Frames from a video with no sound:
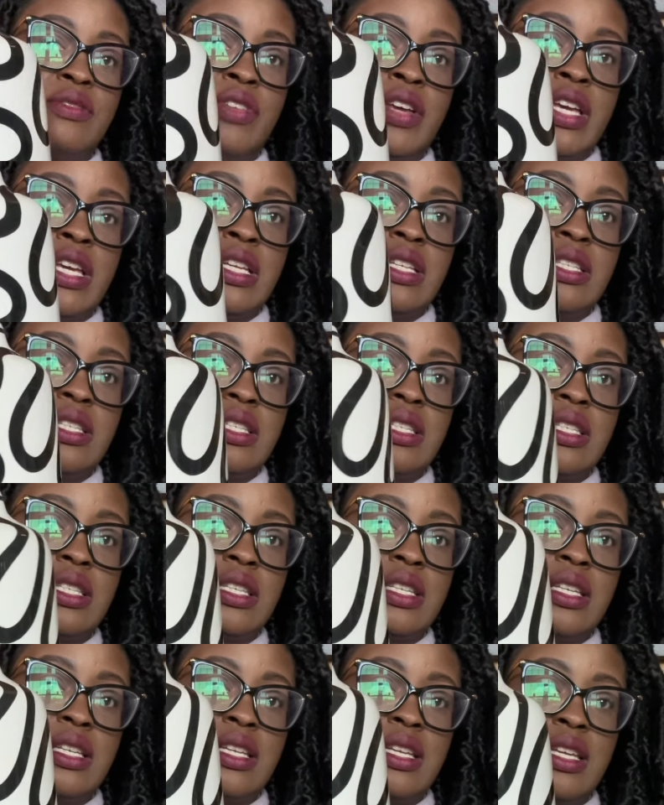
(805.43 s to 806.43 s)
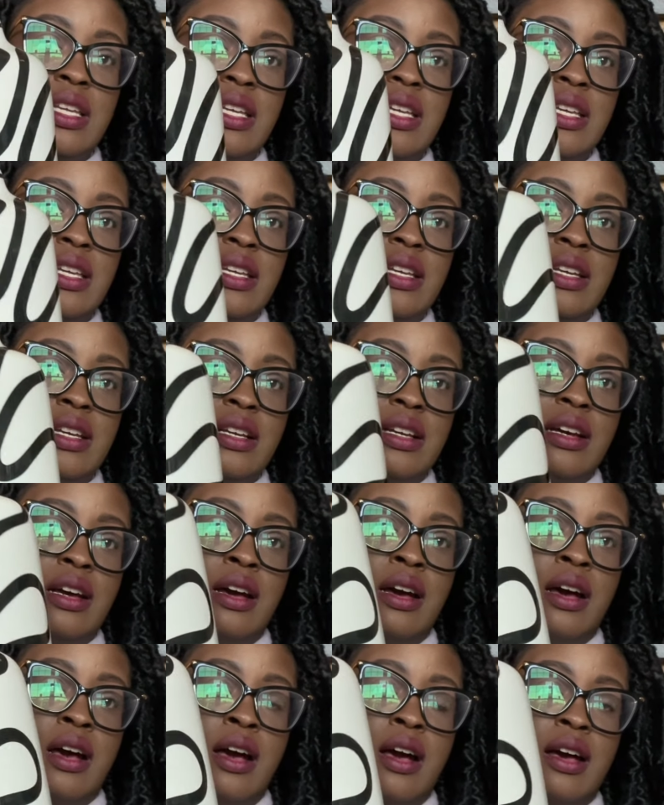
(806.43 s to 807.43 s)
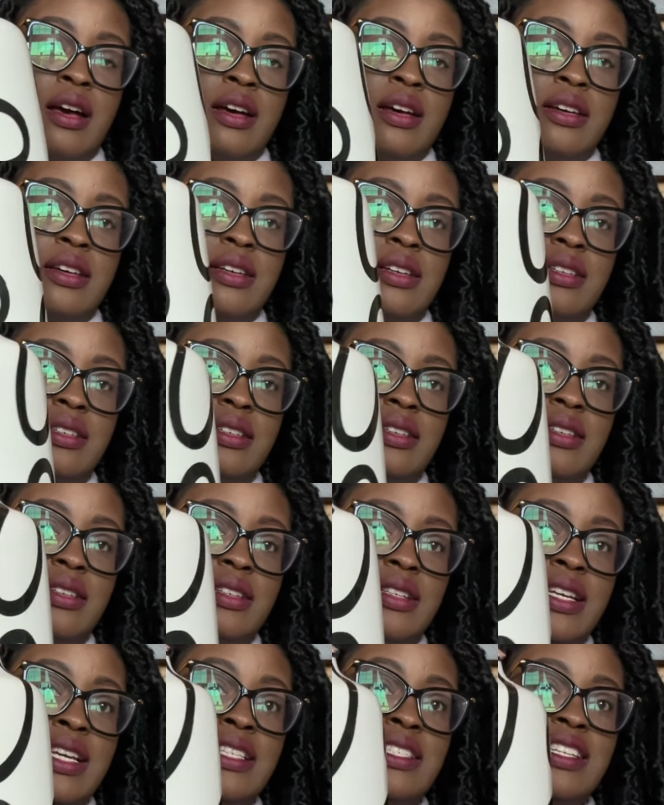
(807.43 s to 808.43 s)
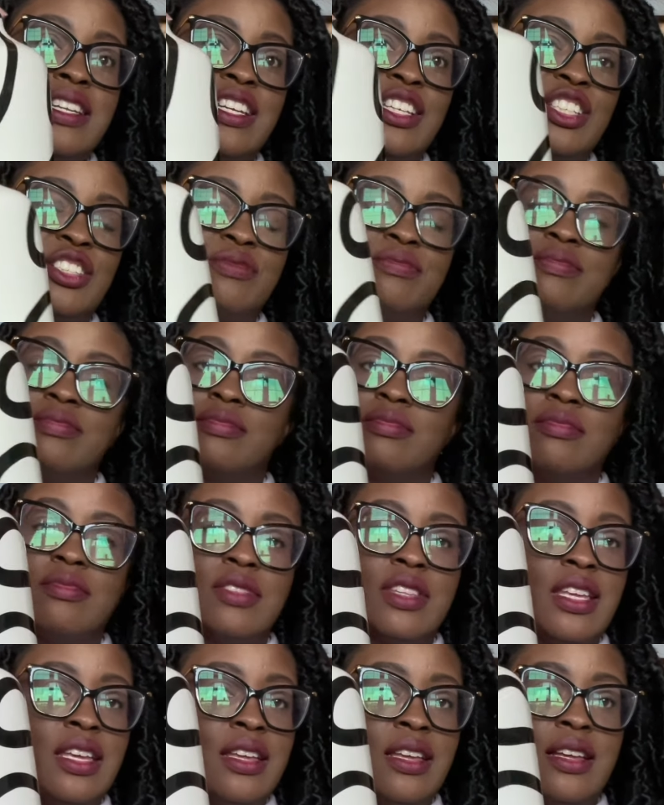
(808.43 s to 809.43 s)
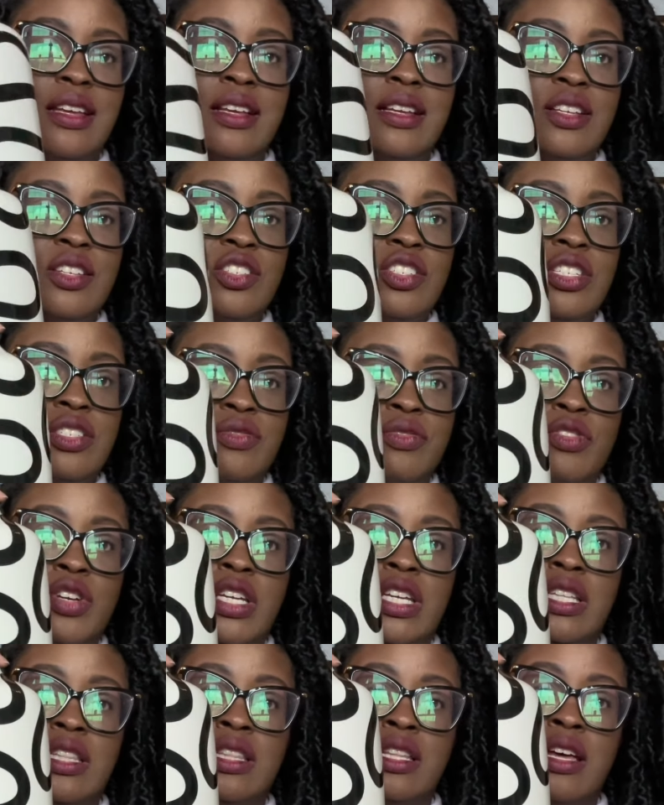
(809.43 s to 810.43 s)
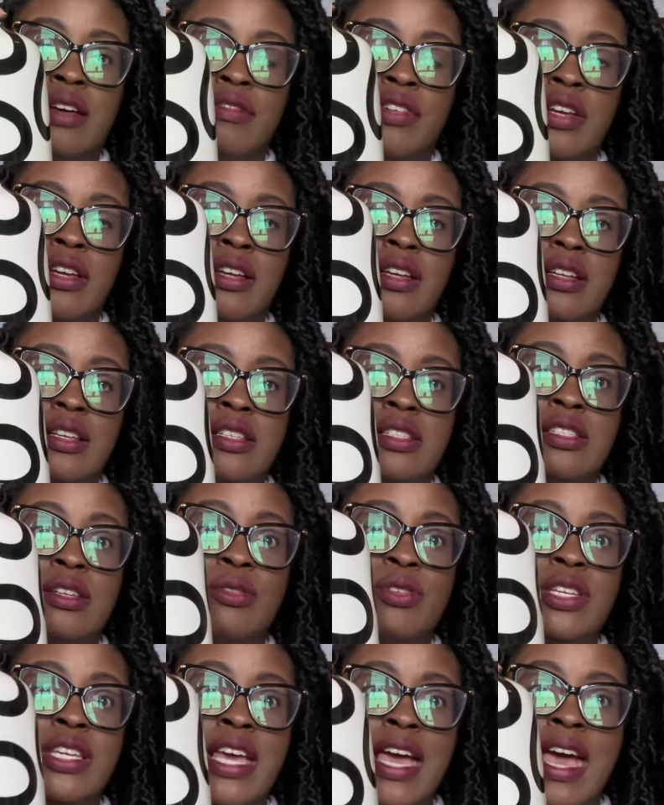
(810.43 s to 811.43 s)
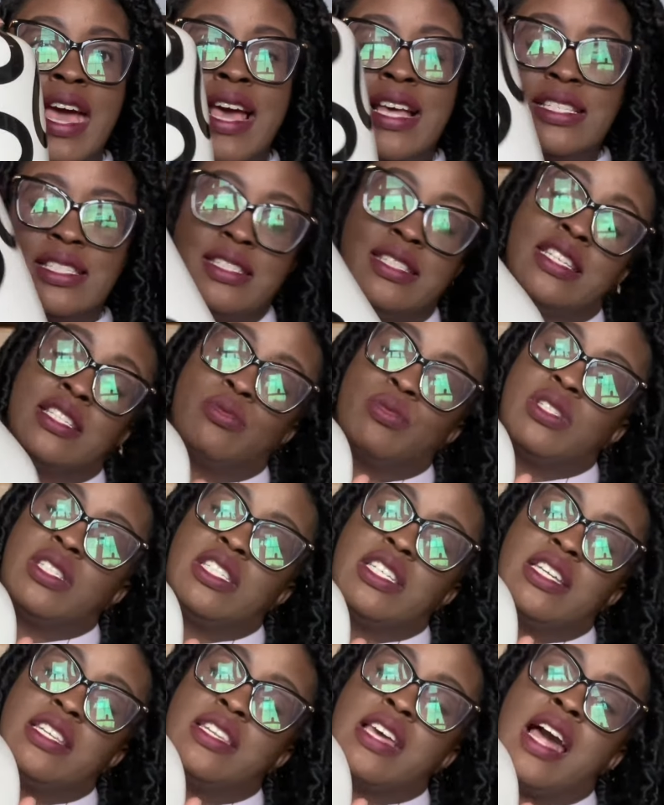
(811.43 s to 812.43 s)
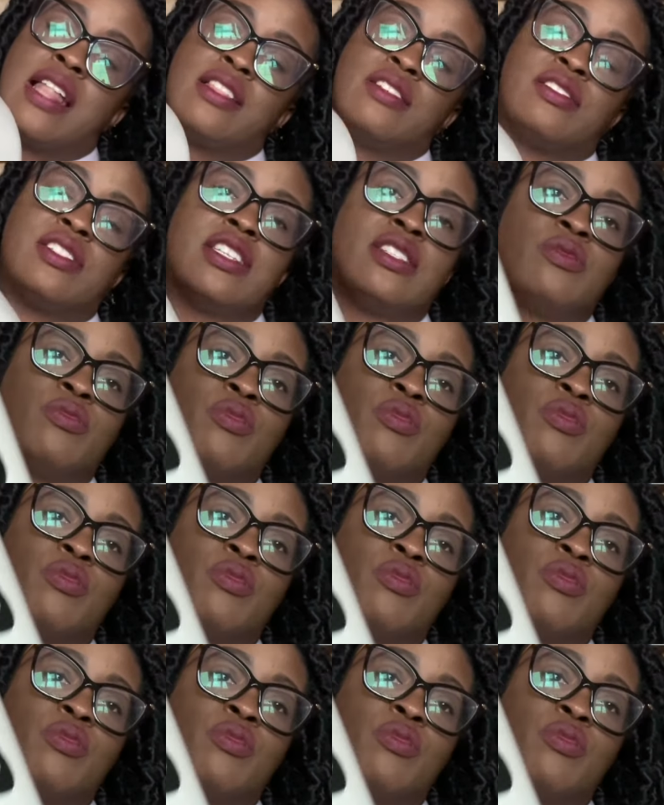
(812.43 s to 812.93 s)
vase? Ah, uh, isn't it? Just freaking love it. So yes, this was ten dollars as